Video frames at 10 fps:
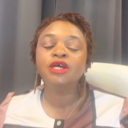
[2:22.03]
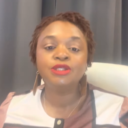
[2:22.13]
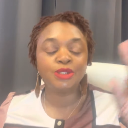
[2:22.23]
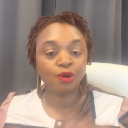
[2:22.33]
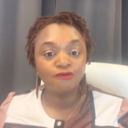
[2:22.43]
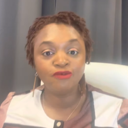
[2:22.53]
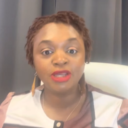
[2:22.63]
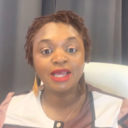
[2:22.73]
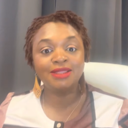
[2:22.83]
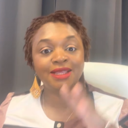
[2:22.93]
don't
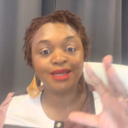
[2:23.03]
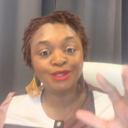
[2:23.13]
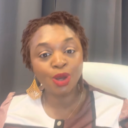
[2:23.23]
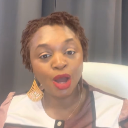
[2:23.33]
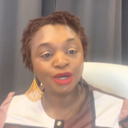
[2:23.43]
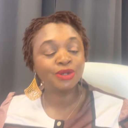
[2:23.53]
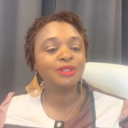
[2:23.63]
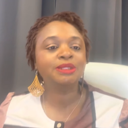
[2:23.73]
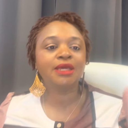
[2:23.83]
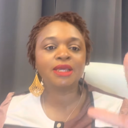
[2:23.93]
forget that I taught
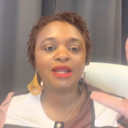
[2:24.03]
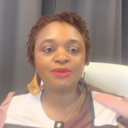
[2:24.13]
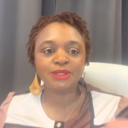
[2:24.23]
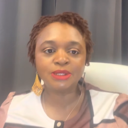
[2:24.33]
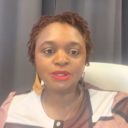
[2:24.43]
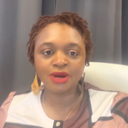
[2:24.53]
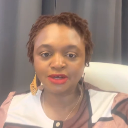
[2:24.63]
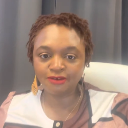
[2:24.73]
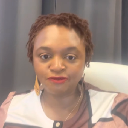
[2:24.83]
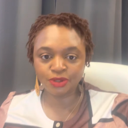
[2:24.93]
nursing and I was the
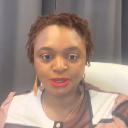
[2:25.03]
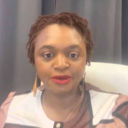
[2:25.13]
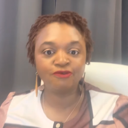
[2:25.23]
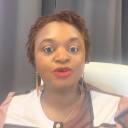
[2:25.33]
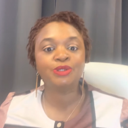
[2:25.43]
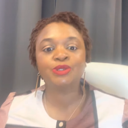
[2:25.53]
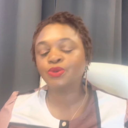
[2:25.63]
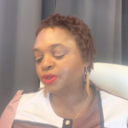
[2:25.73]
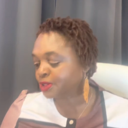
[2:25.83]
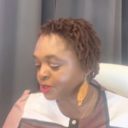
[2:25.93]
director of nursing for a
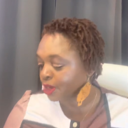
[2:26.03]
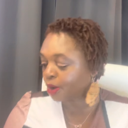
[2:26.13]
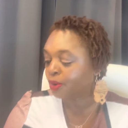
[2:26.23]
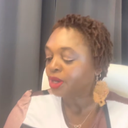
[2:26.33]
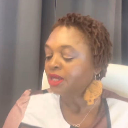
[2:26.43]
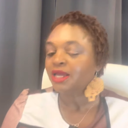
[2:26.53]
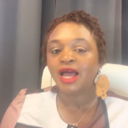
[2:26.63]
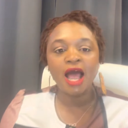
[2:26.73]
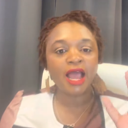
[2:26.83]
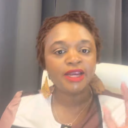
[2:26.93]
school. So
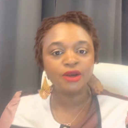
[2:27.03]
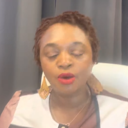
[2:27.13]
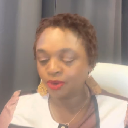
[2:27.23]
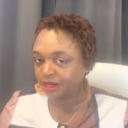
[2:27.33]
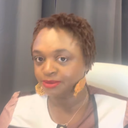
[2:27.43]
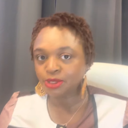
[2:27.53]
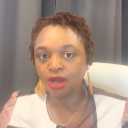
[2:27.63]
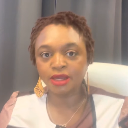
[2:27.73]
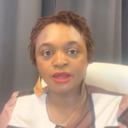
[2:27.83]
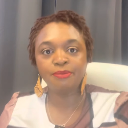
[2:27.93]
I know what I'm
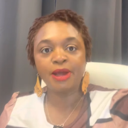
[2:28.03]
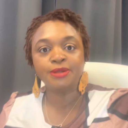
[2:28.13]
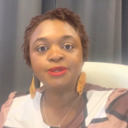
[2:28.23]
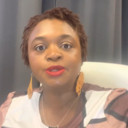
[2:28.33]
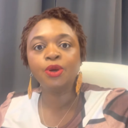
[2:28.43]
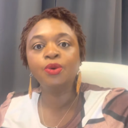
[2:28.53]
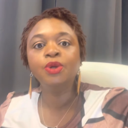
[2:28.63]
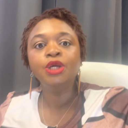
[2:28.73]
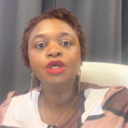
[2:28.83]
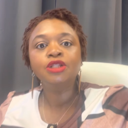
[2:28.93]
talking about.
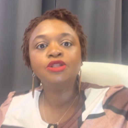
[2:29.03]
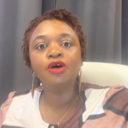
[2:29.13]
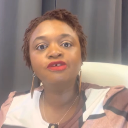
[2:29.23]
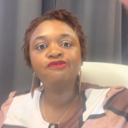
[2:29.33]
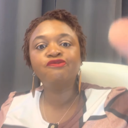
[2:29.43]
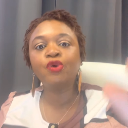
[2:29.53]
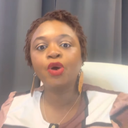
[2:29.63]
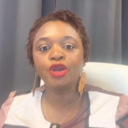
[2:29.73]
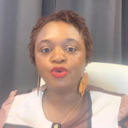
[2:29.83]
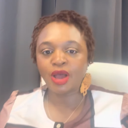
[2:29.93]
So those
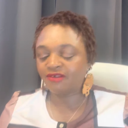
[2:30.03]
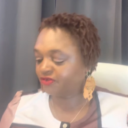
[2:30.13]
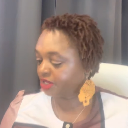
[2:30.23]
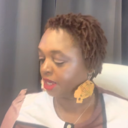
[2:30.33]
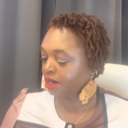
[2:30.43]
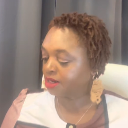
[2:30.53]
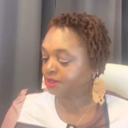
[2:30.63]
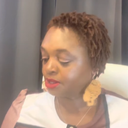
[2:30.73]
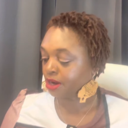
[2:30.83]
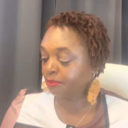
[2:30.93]
4 you have to get
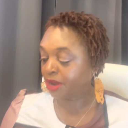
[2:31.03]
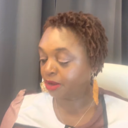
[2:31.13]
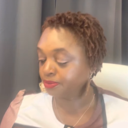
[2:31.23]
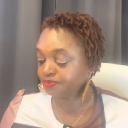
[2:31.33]
under your belt.